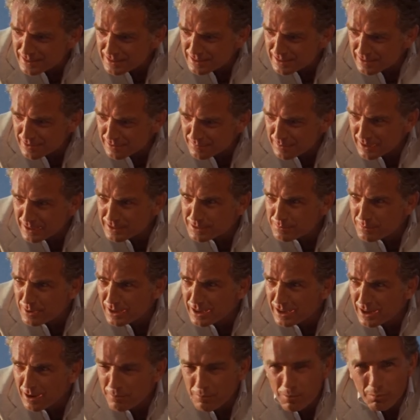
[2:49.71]
comes
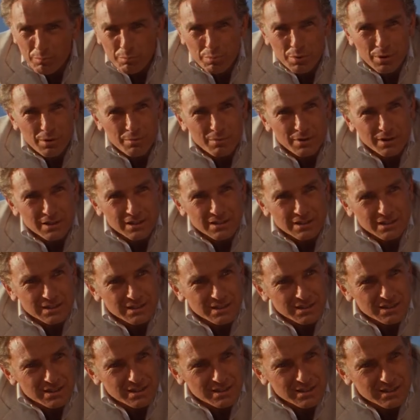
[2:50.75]
along that's
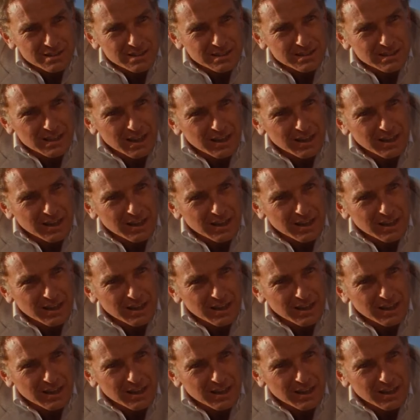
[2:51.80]
unexpected and